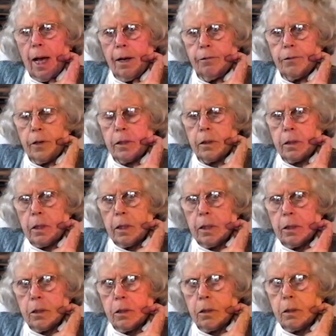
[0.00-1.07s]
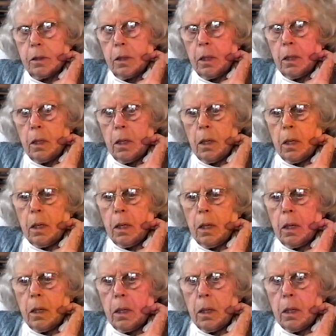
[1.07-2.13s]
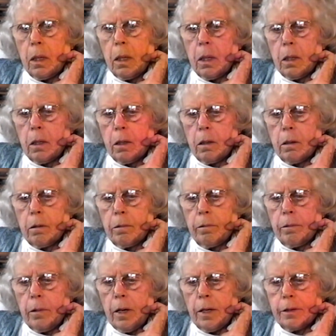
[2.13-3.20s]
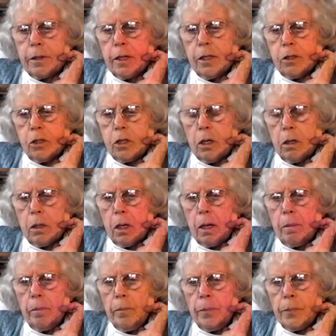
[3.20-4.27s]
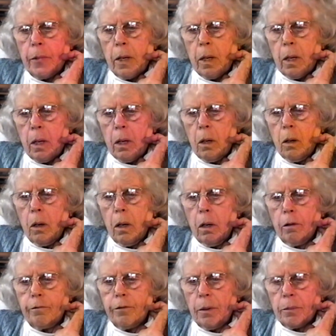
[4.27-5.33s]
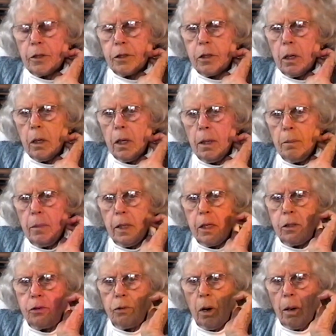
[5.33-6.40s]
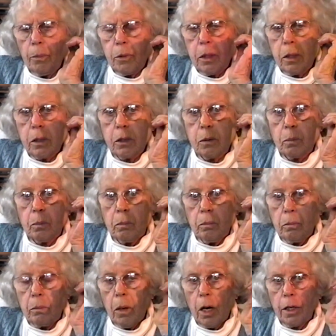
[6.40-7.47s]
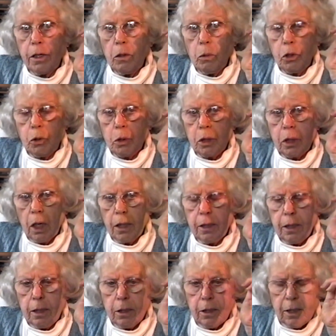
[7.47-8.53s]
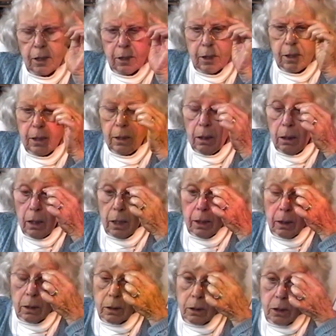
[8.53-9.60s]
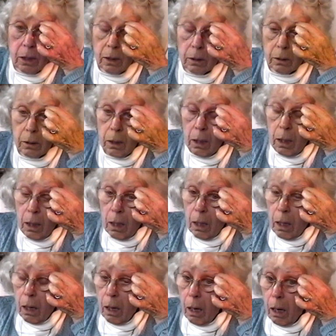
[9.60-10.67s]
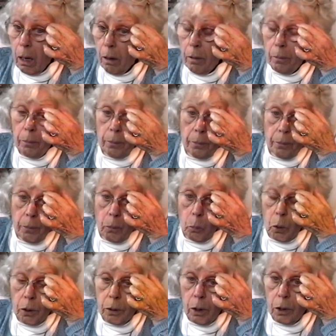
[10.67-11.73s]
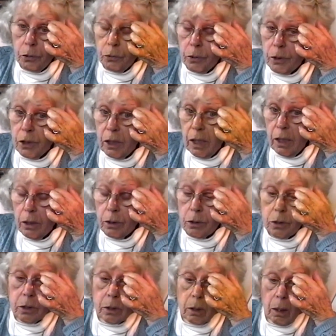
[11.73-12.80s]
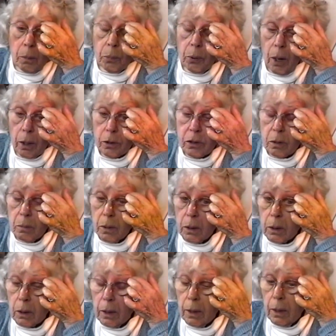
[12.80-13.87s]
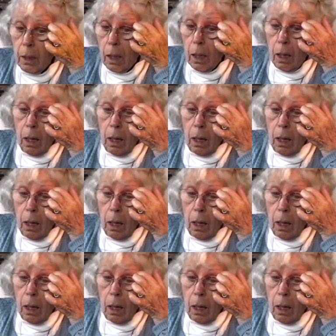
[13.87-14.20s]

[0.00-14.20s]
advent is at this time, from the time he dropped his body, which was 1969, until 100 years approximately,